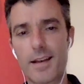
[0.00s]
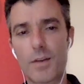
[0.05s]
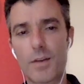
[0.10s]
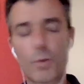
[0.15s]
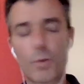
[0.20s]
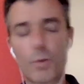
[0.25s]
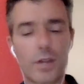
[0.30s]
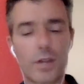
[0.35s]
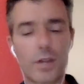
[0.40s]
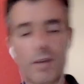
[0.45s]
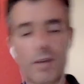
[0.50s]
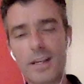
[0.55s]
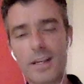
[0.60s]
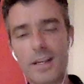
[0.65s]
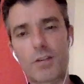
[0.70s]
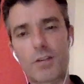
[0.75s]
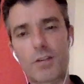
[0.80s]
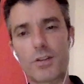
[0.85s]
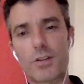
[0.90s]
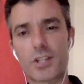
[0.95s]
were there
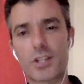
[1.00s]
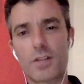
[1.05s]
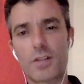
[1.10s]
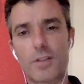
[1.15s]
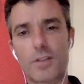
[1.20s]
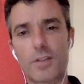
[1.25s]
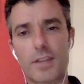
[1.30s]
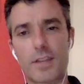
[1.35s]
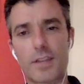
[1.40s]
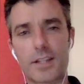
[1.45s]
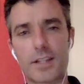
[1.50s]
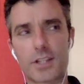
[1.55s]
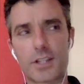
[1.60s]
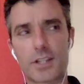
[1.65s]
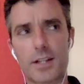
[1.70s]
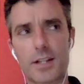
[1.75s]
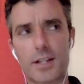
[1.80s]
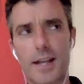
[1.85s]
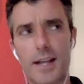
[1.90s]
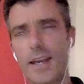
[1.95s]
any crossover things
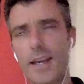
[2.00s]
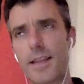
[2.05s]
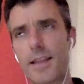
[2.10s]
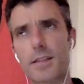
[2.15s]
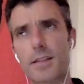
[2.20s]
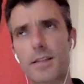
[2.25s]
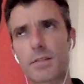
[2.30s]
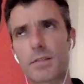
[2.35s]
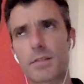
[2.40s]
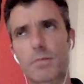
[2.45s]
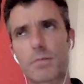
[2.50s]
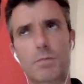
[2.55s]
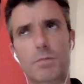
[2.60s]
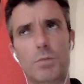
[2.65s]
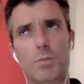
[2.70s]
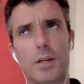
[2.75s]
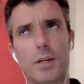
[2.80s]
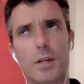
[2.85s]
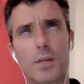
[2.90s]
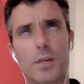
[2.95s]
you're like, hey, that's
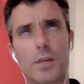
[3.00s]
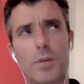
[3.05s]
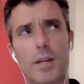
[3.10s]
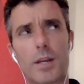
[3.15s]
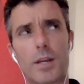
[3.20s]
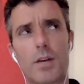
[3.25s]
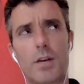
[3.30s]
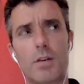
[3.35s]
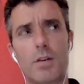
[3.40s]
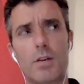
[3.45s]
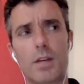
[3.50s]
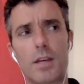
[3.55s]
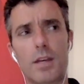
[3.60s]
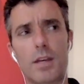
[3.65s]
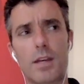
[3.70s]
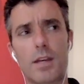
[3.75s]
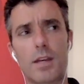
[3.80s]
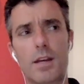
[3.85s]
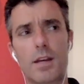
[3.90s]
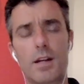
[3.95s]
working well in
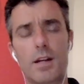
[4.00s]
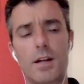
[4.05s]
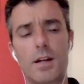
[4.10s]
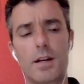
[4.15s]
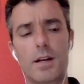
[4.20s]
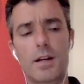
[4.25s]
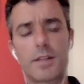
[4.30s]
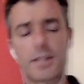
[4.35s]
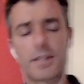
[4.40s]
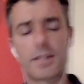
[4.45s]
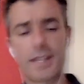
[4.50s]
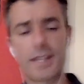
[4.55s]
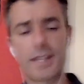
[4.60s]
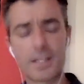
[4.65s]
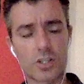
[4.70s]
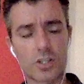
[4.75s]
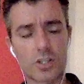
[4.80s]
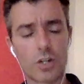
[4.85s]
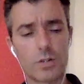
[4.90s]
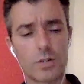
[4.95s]
hockey.
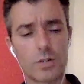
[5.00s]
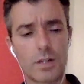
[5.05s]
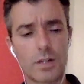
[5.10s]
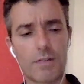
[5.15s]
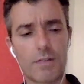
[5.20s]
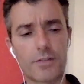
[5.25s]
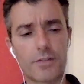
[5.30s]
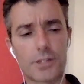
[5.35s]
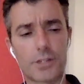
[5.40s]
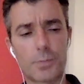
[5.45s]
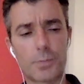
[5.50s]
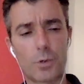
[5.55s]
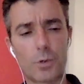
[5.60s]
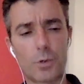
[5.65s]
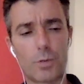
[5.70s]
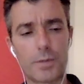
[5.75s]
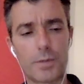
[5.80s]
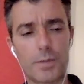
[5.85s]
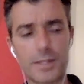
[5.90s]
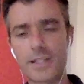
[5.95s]
Here's a totally different
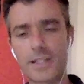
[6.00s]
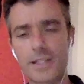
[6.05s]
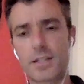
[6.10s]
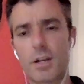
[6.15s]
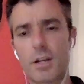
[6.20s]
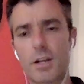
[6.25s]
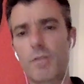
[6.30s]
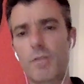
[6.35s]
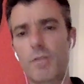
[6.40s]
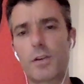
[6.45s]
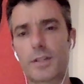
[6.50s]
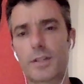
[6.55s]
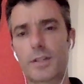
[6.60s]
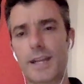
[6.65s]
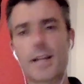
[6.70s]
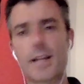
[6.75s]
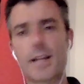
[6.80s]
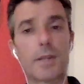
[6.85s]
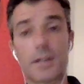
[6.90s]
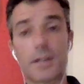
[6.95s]
sport, but this is an overlooked
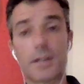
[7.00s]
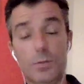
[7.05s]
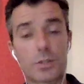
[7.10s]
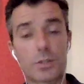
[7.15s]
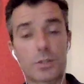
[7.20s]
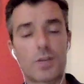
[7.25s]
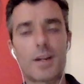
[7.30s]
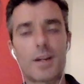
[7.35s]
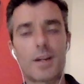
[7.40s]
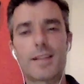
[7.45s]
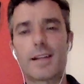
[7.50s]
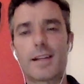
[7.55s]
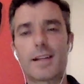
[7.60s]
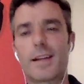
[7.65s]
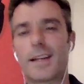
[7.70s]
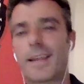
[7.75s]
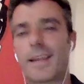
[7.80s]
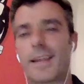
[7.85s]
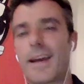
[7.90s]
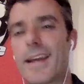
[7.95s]
element. Was there anything
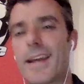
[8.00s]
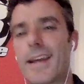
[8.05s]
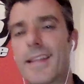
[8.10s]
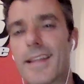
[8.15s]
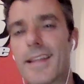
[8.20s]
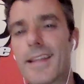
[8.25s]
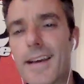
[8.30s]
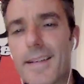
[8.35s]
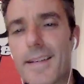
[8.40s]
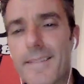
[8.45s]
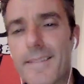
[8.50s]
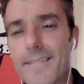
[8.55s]
like that in there?